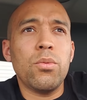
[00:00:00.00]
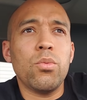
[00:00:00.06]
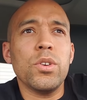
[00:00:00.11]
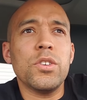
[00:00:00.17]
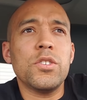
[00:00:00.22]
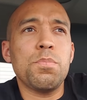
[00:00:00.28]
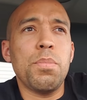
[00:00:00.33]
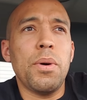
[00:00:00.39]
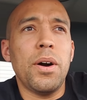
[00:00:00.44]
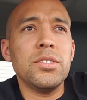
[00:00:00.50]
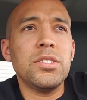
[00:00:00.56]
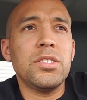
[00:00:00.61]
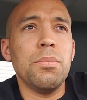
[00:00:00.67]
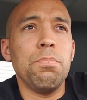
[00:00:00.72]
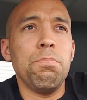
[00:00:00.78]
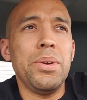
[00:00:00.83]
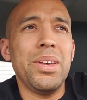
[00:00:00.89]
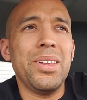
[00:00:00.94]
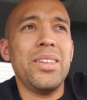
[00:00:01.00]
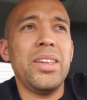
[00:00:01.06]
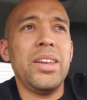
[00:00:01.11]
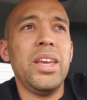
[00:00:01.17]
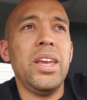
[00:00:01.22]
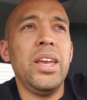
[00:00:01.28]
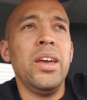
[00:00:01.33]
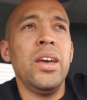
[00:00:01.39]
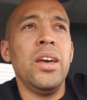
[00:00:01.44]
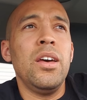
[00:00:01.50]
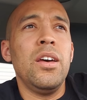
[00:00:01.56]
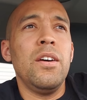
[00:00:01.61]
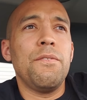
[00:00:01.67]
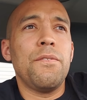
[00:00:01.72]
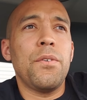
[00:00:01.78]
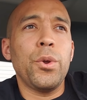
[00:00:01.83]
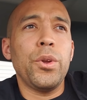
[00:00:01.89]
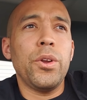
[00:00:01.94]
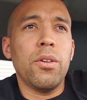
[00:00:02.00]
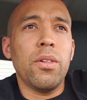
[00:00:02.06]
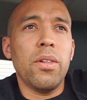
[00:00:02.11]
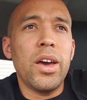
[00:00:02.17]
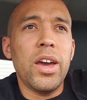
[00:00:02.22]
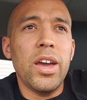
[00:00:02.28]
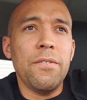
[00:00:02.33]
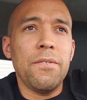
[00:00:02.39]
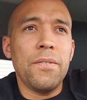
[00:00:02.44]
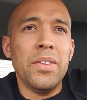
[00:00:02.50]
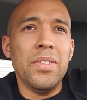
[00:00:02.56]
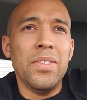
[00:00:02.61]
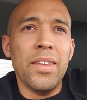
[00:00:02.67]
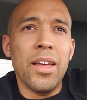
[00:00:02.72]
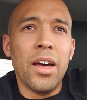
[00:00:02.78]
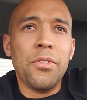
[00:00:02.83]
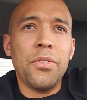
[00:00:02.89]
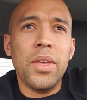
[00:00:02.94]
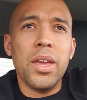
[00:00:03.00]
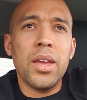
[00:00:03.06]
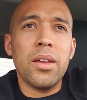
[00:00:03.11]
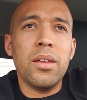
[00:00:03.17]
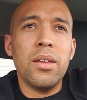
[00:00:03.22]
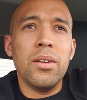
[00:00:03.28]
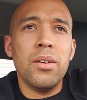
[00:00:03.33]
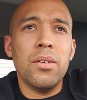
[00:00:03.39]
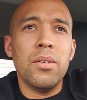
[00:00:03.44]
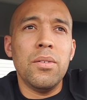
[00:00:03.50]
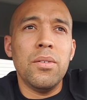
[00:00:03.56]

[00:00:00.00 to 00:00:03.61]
responsibility for your life, nothing,